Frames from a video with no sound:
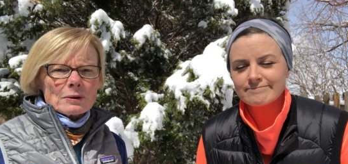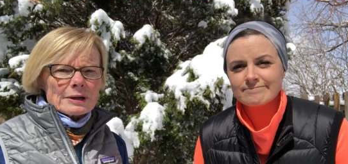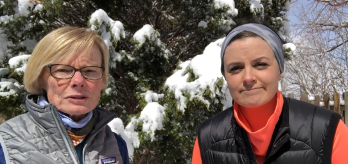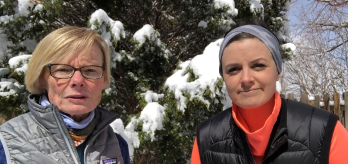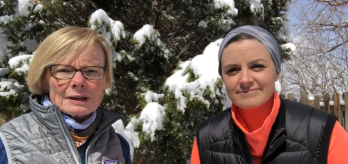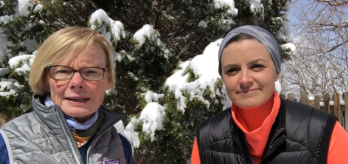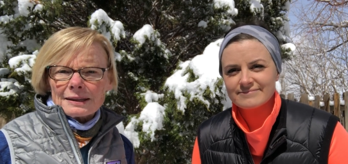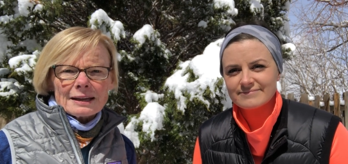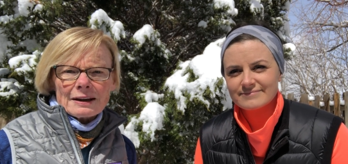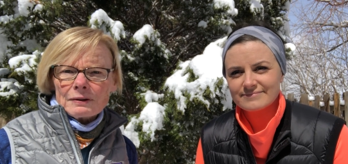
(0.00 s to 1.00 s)
Speaker 1: question. I
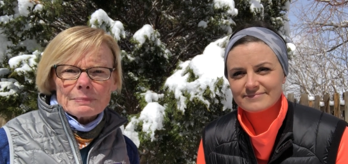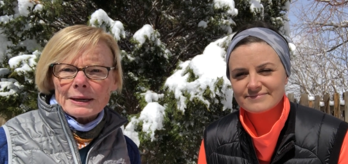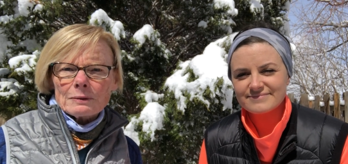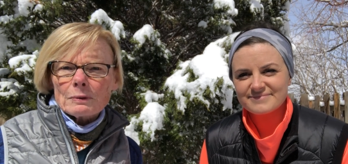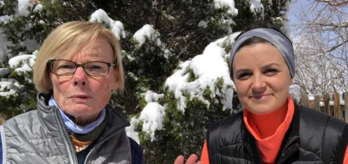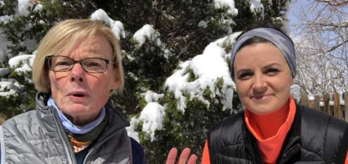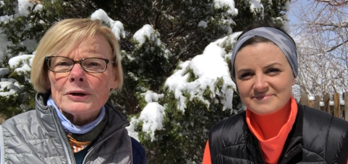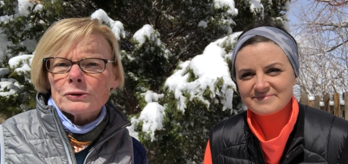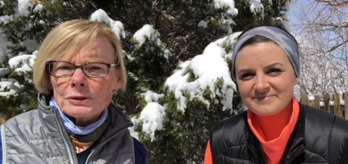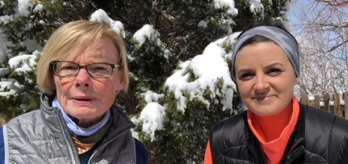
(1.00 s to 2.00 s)
think everybody
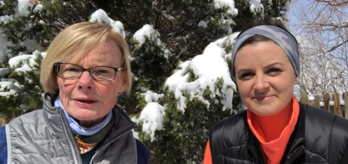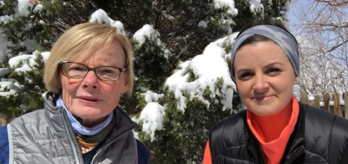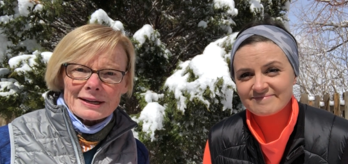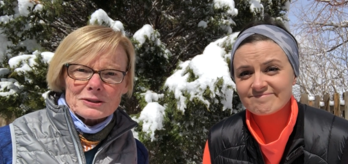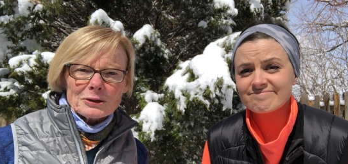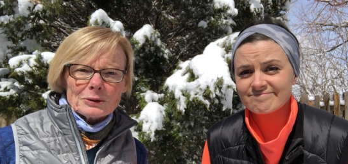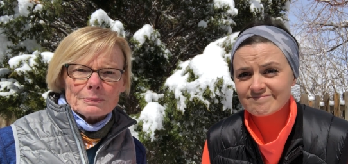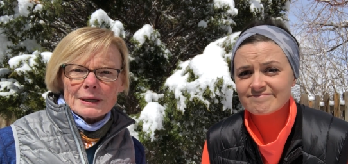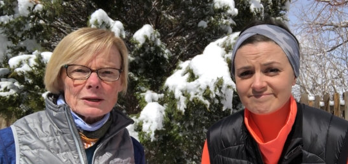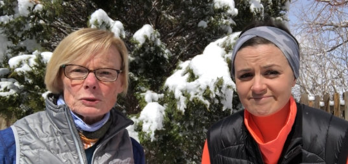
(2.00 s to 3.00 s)
wonders about that too mm-hmm.
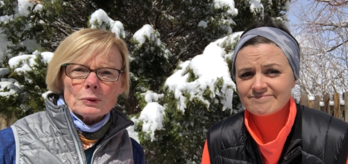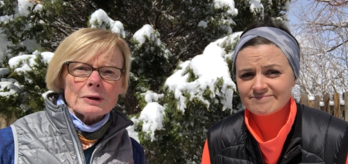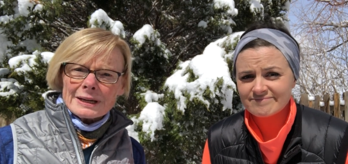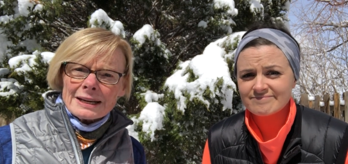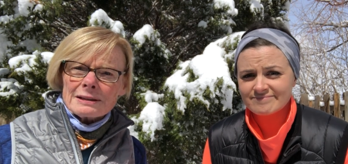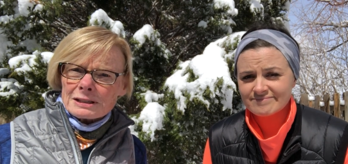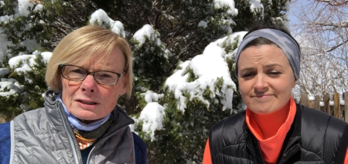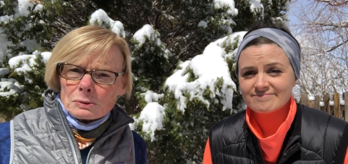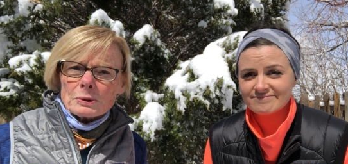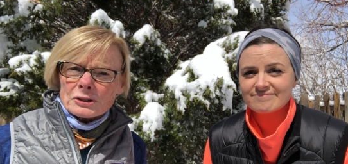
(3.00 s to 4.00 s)
because we're in a
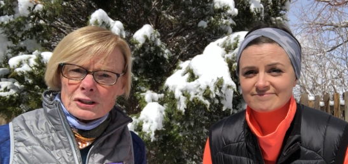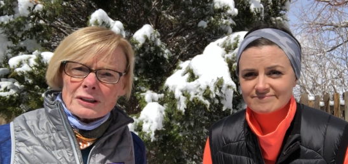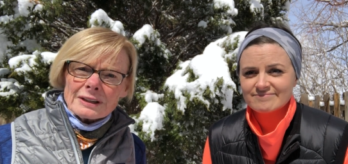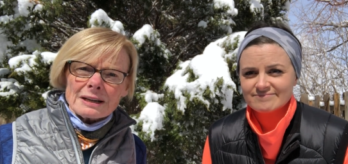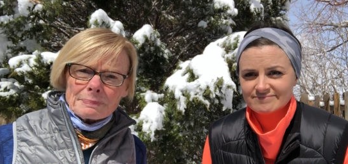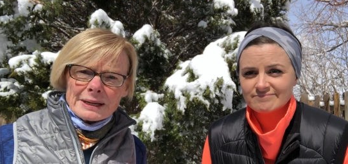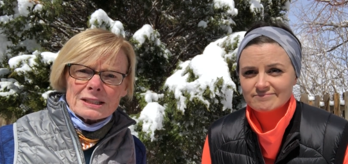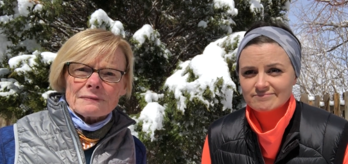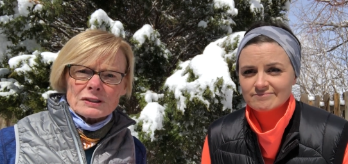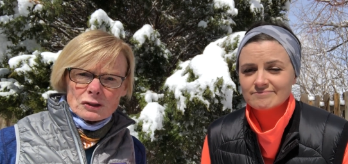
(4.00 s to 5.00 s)
we're still in a
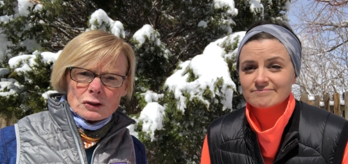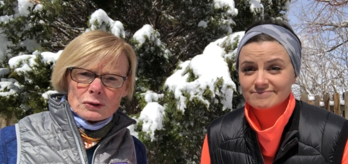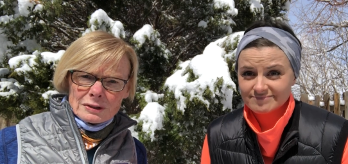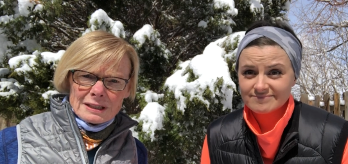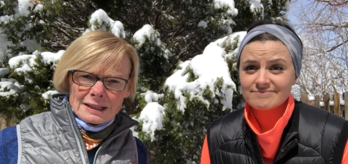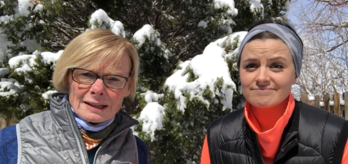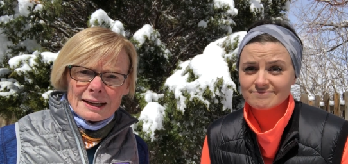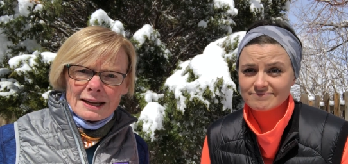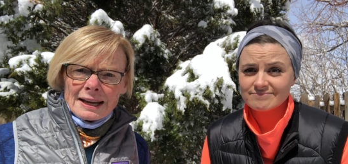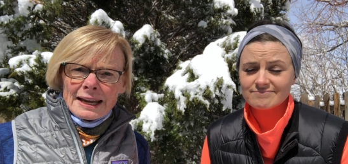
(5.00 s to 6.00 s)
place of uncertainty
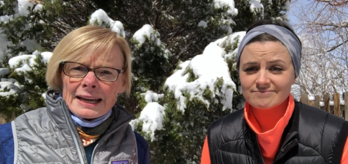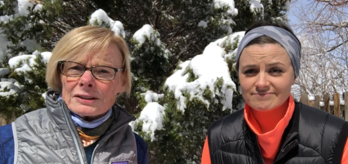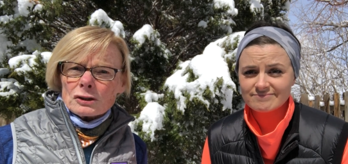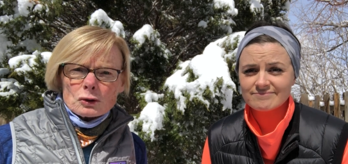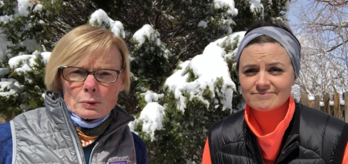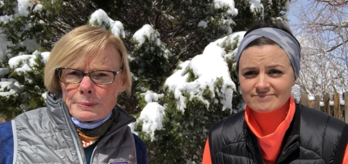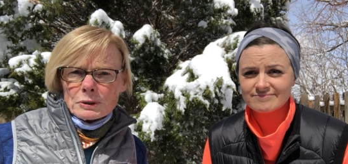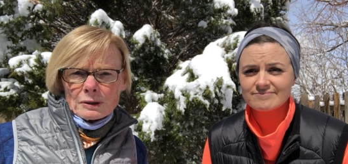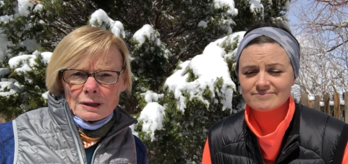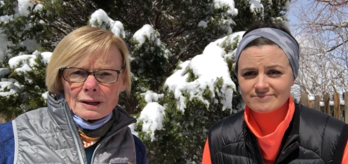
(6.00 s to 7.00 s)
mm-hmm. and
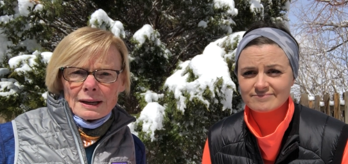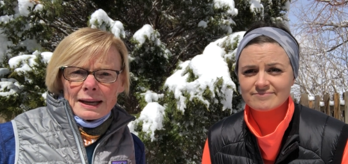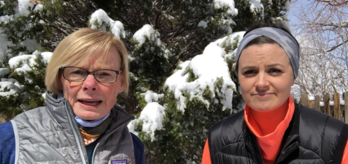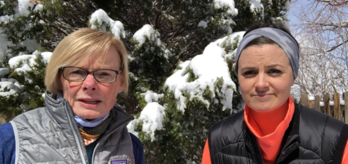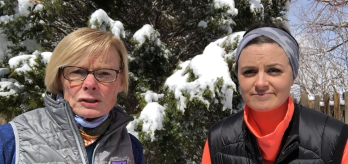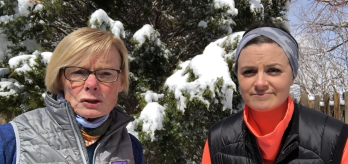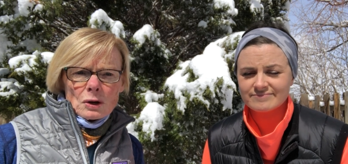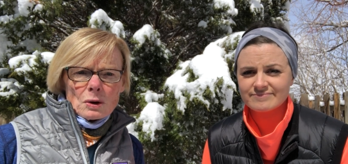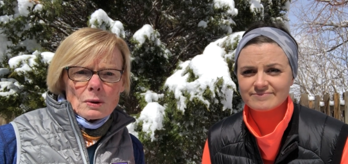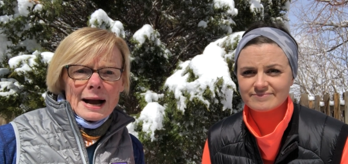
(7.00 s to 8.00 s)
disruption. And
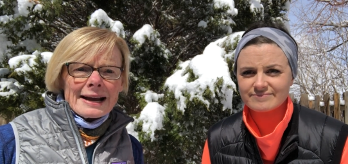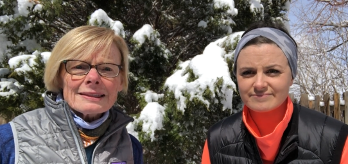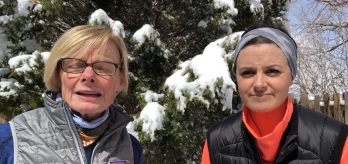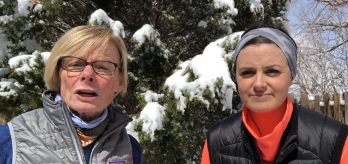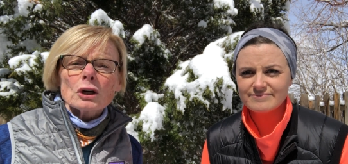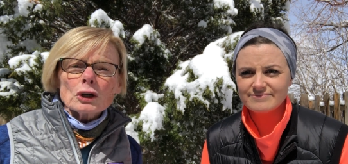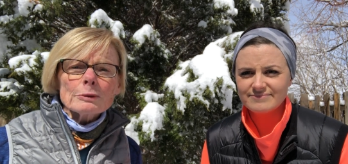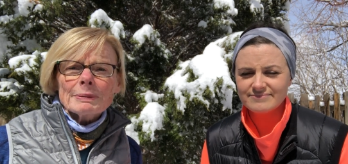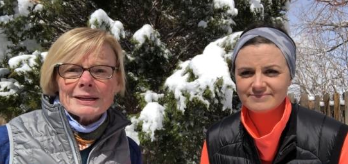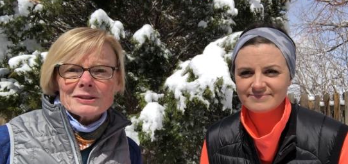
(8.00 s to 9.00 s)
so I think a good
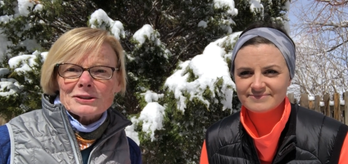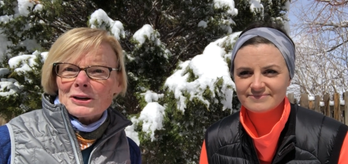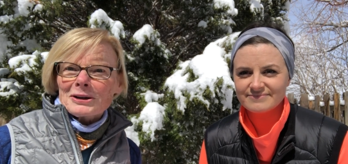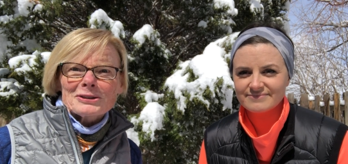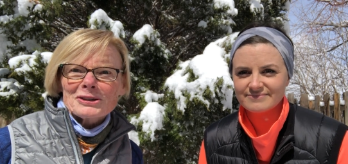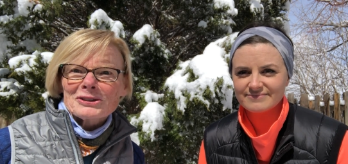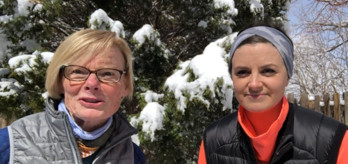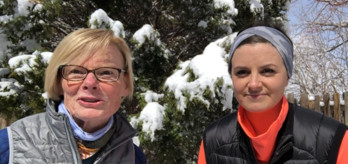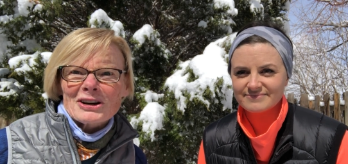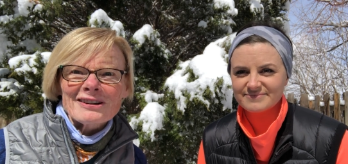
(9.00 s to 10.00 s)
place to start is just to
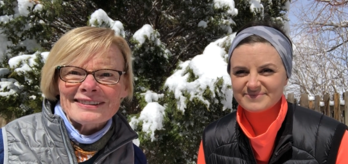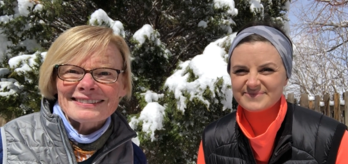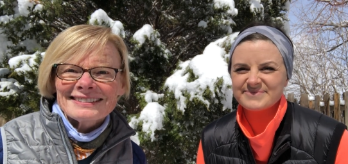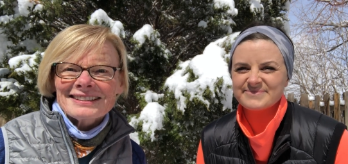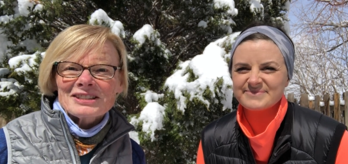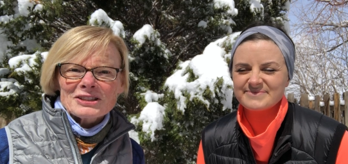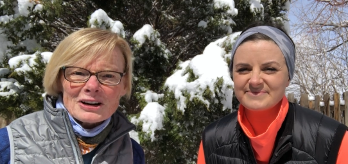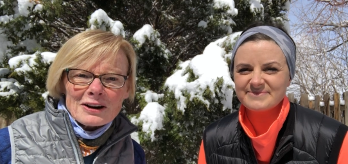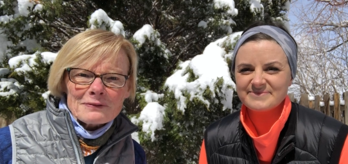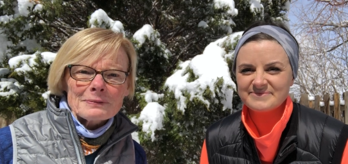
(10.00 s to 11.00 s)
start. Mm-hmm.
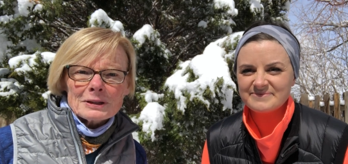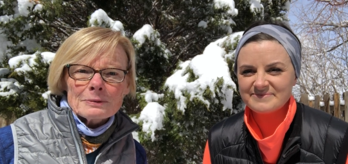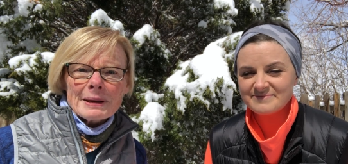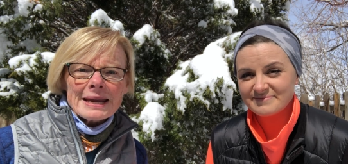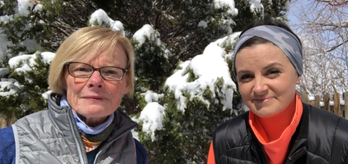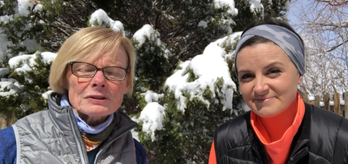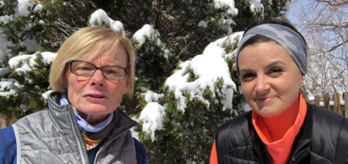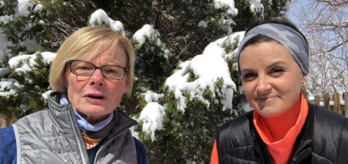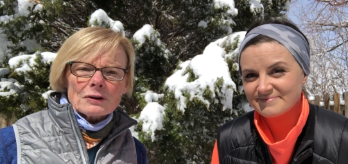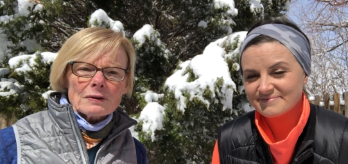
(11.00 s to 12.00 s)
start, you may have to
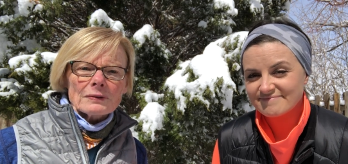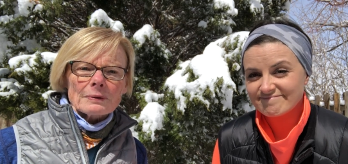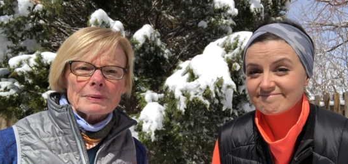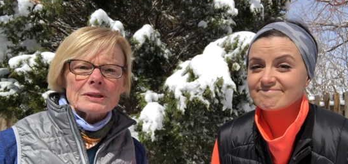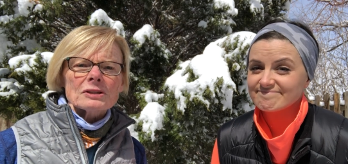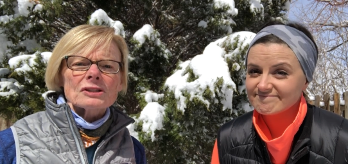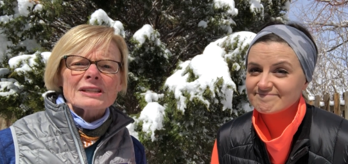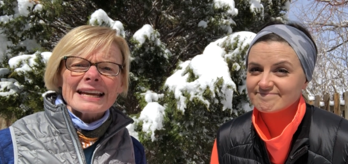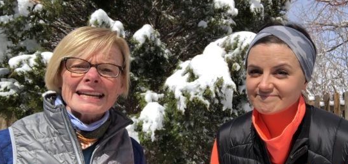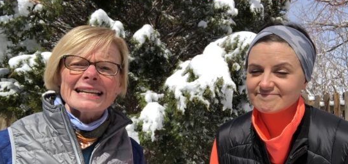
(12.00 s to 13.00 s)
start over, but
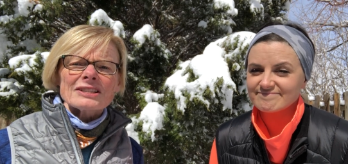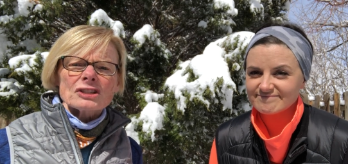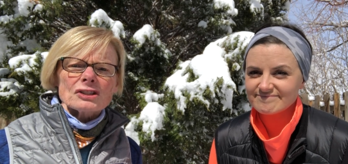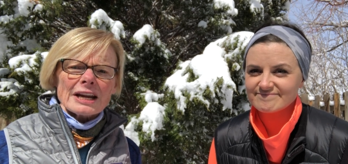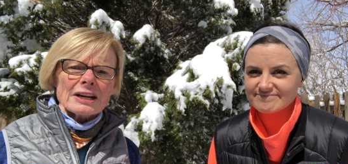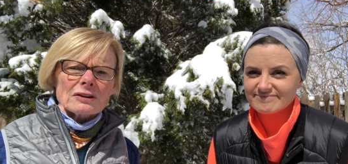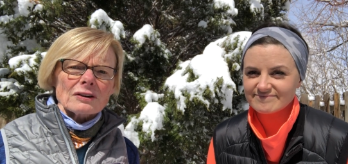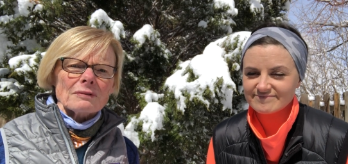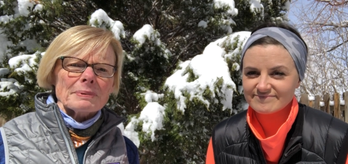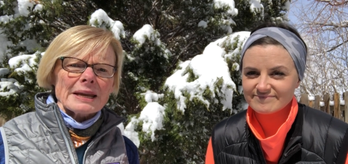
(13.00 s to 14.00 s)
setting a standard
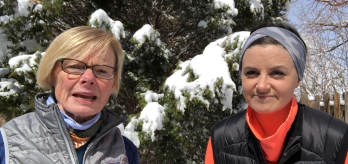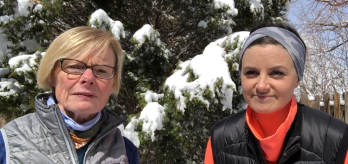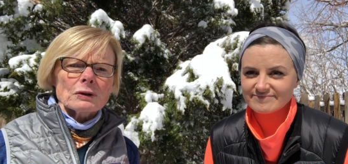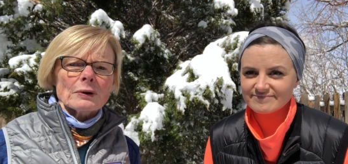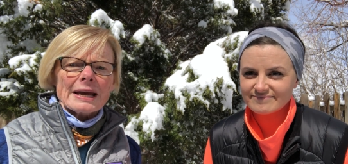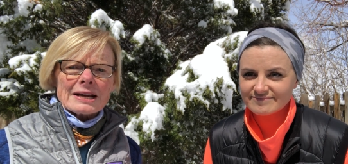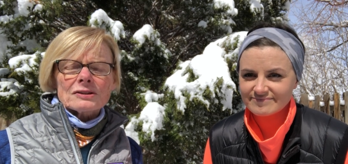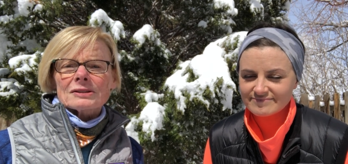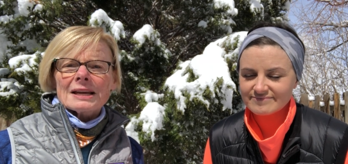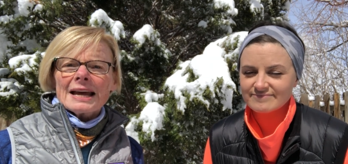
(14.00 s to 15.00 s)
of behavior and
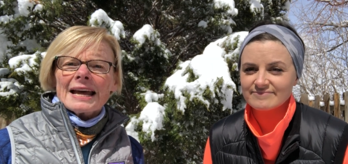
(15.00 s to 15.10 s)
actions